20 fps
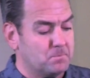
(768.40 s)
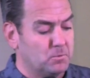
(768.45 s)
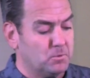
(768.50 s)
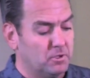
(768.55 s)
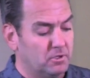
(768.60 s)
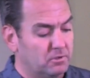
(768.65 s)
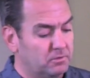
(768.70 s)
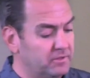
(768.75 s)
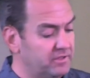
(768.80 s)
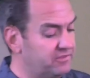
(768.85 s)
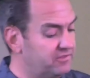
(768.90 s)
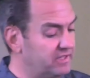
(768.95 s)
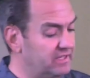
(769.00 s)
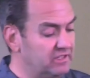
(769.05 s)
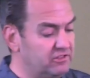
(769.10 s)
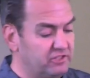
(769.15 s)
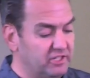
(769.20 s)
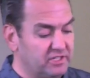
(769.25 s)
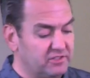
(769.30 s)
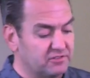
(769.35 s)
Well, we see
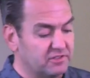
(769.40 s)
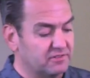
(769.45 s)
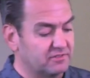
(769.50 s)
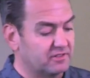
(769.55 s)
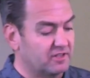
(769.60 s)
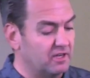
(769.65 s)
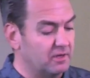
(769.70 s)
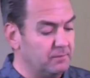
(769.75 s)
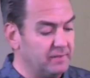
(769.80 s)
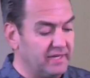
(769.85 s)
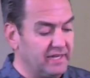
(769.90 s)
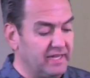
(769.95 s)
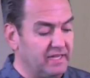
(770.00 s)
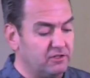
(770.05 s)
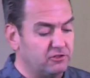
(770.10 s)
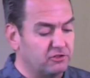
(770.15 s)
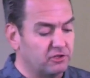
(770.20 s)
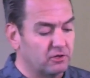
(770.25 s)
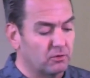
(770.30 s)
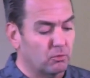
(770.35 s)
Jesus coming
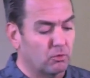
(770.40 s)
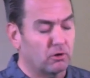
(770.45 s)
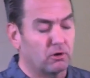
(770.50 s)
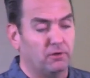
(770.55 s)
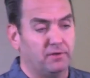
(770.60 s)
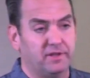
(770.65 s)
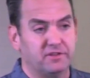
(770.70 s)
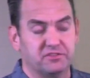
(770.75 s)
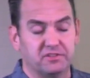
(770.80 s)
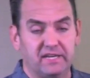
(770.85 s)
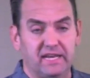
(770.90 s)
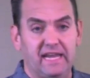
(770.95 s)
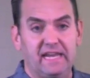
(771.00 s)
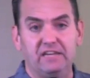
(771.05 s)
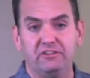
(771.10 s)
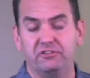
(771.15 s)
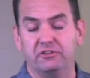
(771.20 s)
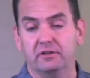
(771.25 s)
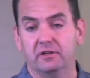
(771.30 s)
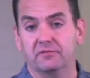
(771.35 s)
into the world as an
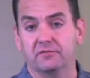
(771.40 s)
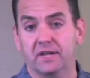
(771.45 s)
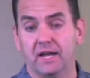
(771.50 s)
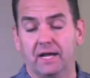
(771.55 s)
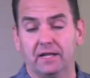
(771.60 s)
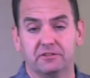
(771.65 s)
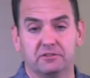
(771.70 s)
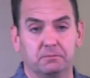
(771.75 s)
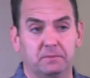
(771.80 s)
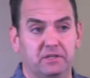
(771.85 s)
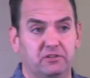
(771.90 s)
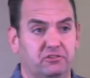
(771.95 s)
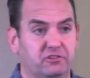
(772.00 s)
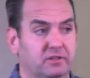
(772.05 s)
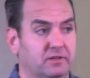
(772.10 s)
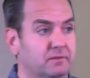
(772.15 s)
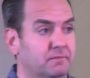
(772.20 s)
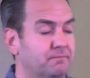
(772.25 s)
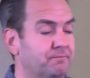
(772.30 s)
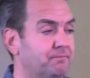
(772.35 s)
agent of God's
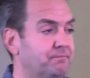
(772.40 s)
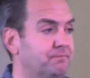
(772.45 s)
mission.